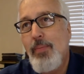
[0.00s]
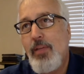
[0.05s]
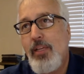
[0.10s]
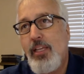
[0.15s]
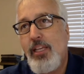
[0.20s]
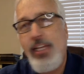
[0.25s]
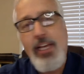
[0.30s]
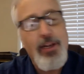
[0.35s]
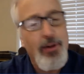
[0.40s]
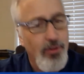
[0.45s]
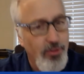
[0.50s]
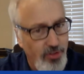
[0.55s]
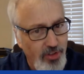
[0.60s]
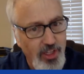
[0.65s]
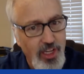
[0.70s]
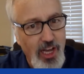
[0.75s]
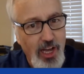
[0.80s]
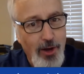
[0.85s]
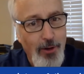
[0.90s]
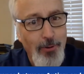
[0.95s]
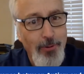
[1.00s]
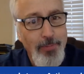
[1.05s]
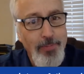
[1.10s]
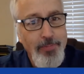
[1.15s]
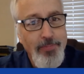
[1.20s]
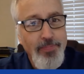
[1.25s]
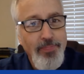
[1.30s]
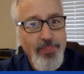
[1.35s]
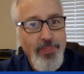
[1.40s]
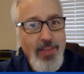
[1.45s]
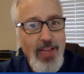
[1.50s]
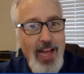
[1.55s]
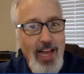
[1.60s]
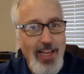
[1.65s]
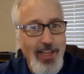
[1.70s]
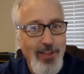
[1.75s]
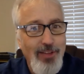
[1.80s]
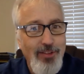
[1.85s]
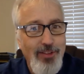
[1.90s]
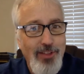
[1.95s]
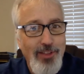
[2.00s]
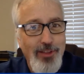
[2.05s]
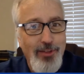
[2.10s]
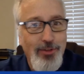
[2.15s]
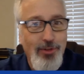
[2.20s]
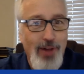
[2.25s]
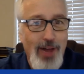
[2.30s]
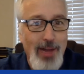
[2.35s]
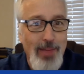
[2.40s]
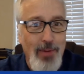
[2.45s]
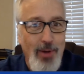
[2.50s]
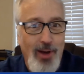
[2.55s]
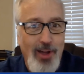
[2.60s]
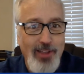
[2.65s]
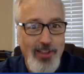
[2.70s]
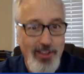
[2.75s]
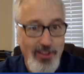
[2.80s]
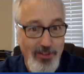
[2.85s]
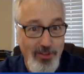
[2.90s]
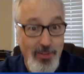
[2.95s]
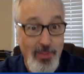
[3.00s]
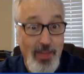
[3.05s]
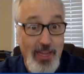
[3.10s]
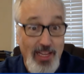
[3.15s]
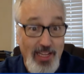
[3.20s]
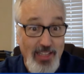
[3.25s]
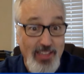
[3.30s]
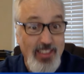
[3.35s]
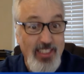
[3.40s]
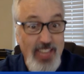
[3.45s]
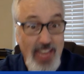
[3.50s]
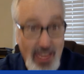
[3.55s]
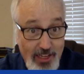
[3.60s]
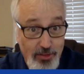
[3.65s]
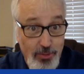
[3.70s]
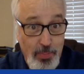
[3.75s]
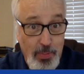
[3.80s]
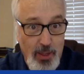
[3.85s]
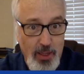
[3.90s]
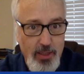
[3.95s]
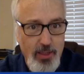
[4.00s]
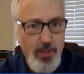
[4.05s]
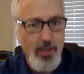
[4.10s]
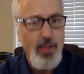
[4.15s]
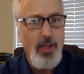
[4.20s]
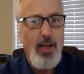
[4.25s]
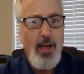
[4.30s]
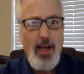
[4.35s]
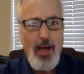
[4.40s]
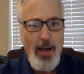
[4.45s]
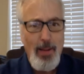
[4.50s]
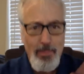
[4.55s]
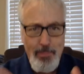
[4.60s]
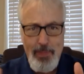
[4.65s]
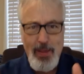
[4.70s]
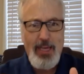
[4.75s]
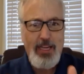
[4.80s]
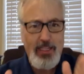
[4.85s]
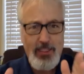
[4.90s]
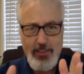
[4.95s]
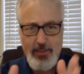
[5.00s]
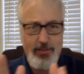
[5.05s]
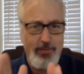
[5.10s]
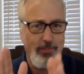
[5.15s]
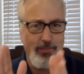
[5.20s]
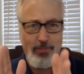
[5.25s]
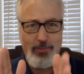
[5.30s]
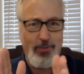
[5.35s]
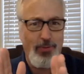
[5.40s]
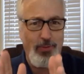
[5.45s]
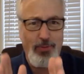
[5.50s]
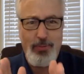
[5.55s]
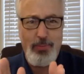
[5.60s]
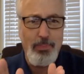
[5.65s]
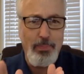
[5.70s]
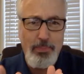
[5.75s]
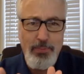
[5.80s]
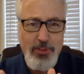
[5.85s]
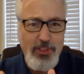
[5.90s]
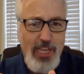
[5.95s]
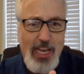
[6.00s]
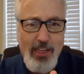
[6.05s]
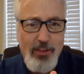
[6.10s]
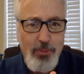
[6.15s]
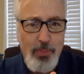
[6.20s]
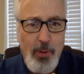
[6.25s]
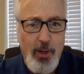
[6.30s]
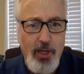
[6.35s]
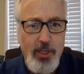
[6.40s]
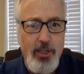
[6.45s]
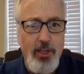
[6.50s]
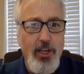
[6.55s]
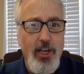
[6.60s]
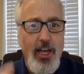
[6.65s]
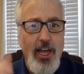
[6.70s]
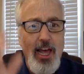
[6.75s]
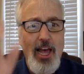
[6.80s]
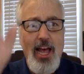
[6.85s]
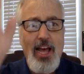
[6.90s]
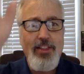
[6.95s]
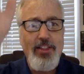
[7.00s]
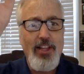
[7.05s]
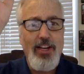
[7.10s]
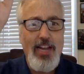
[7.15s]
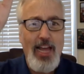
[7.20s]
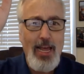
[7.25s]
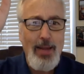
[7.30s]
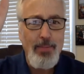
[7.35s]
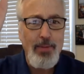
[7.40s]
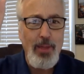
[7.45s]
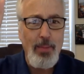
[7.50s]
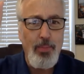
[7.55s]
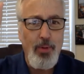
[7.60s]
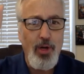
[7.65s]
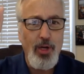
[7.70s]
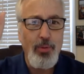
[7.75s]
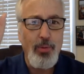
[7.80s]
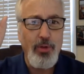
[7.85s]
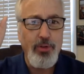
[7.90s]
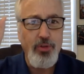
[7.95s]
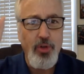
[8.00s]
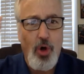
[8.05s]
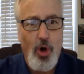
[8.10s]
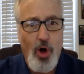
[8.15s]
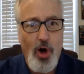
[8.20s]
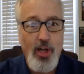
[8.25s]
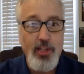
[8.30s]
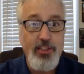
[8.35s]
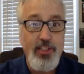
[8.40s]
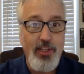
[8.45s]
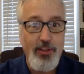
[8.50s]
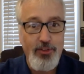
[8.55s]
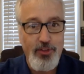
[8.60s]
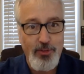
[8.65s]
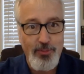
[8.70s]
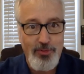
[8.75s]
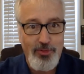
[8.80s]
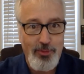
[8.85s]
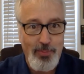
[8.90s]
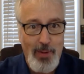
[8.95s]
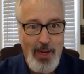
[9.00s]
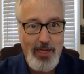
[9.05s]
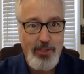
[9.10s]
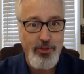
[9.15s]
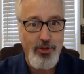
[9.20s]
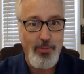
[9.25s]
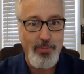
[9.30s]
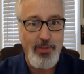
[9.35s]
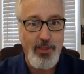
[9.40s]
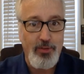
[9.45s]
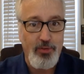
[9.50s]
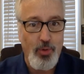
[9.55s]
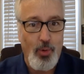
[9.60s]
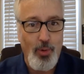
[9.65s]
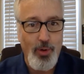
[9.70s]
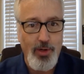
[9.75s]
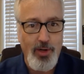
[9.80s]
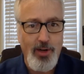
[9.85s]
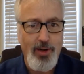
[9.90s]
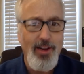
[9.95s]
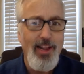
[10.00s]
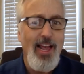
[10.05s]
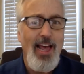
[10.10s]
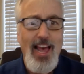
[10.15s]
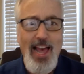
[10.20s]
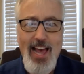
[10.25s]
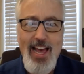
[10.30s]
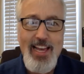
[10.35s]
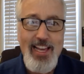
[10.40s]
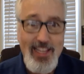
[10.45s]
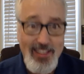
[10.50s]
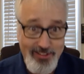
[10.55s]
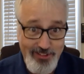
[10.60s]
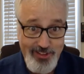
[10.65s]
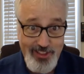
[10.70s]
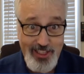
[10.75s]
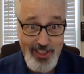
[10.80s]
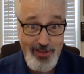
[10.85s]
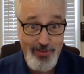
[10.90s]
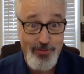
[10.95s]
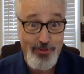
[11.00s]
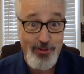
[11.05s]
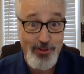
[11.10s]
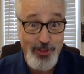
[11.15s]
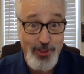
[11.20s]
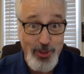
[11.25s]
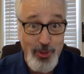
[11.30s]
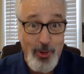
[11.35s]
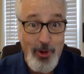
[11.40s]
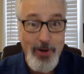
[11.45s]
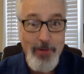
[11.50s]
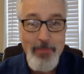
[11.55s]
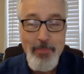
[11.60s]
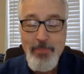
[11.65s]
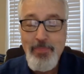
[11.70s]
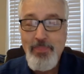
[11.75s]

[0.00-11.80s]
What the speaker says: Years ago, I used to describe autism like a textbook, a big textbook, and the name of the book was Autism Spectrum Disorder, ASD for short.